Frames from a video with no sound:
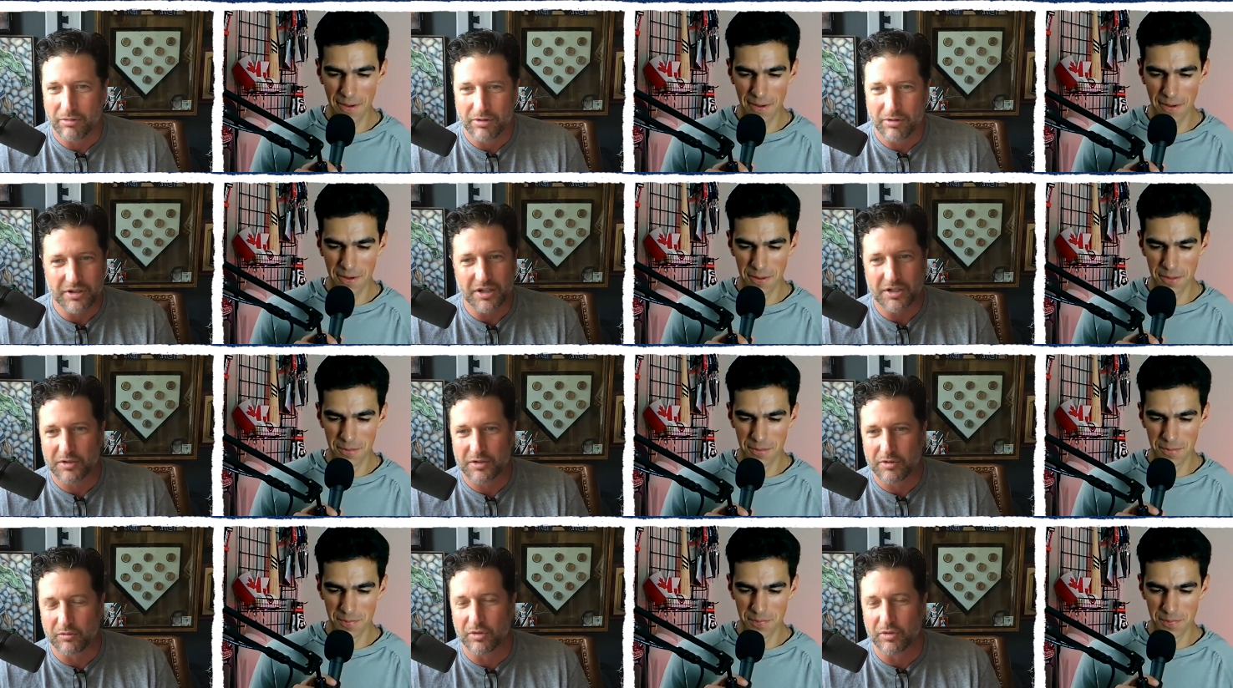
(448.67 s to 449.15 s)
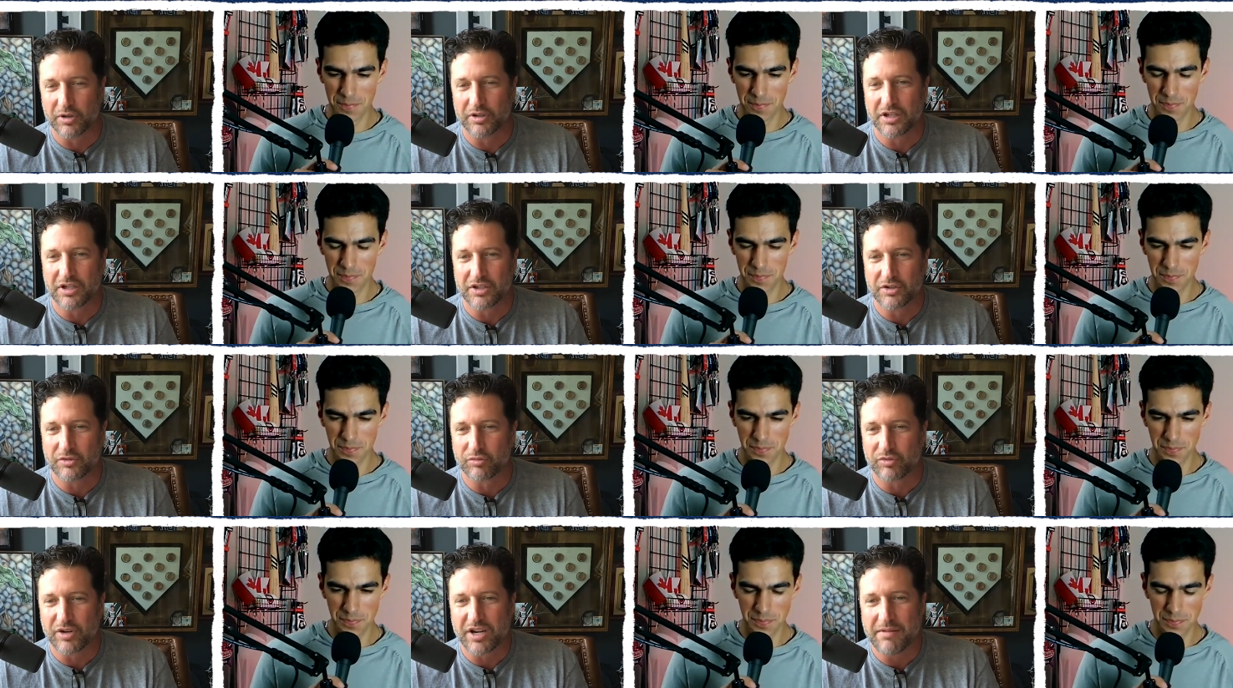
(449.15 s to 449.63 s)
Speaker 1: We're just we're
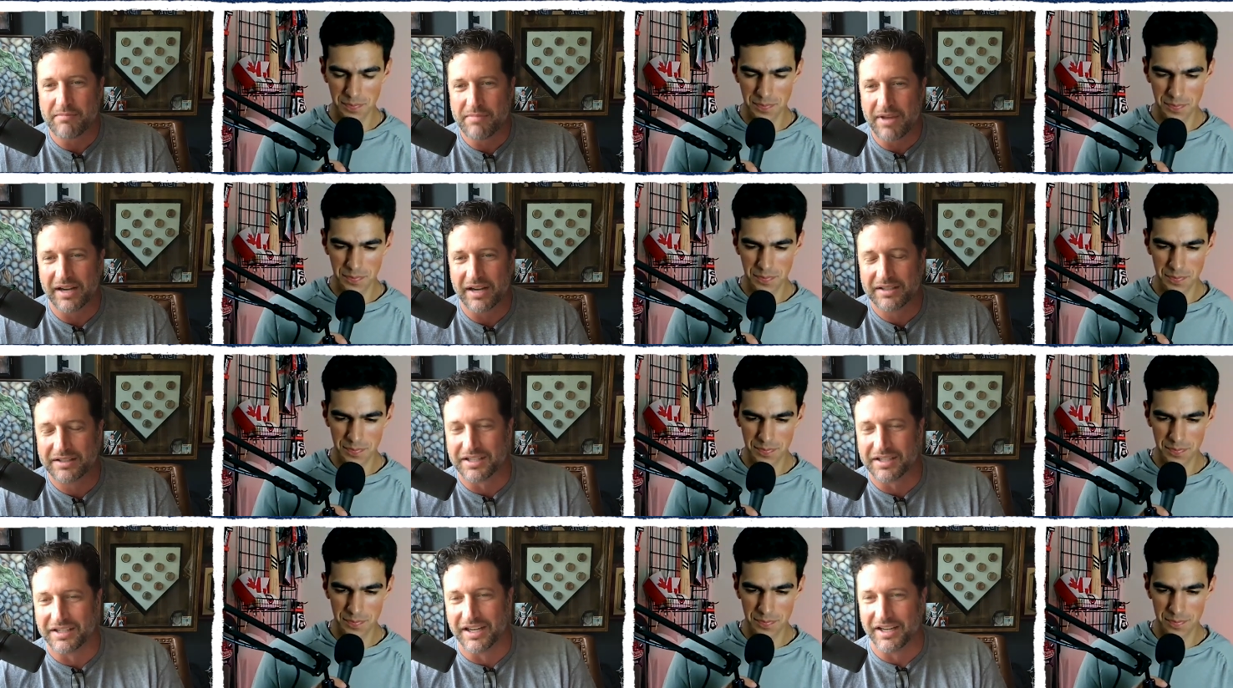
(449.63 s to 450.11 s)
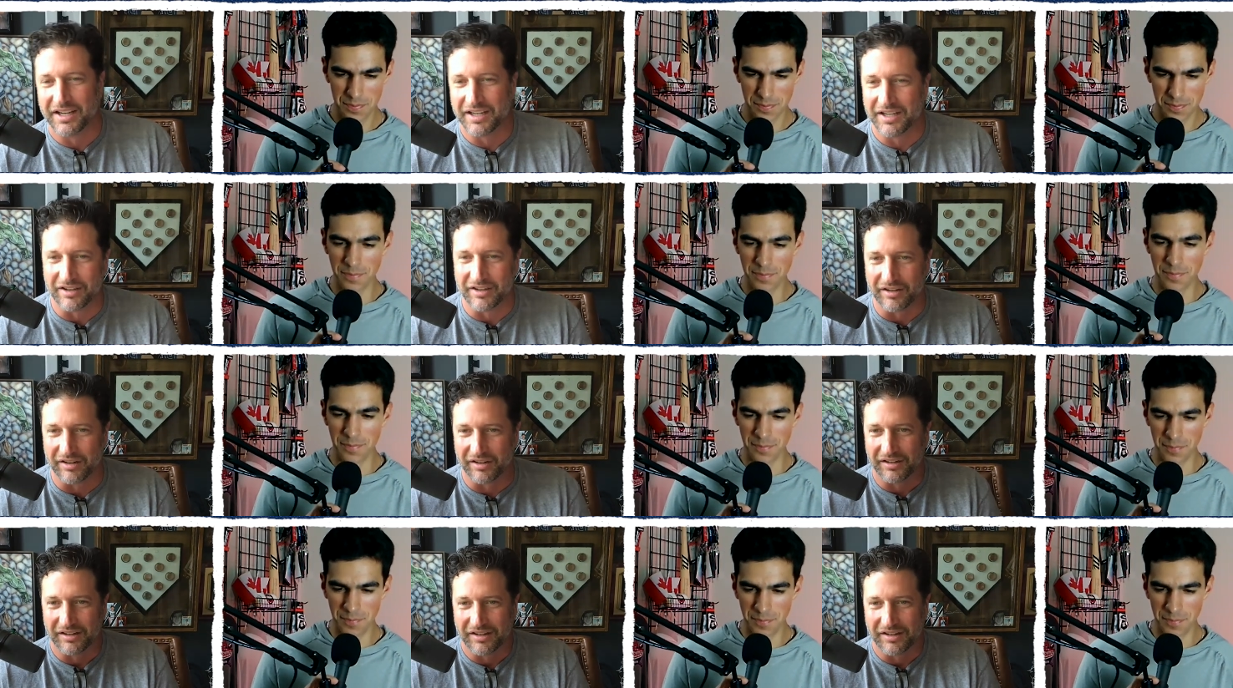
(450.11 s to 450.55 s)
just remixing it here. Mm-hmm.